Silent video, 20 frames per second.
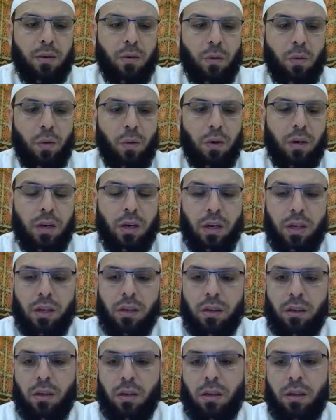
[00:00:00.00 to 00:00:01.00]
or
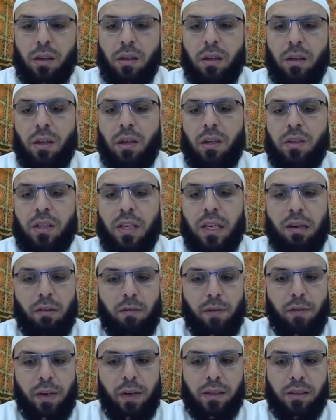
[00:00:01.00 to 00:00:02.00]
the
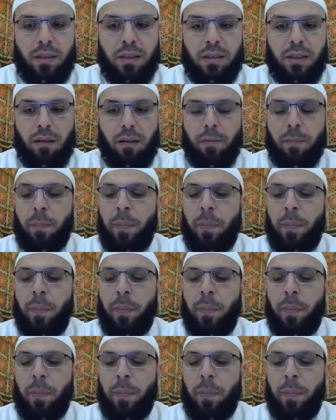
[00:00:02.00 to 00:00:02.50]
sacrifice itself.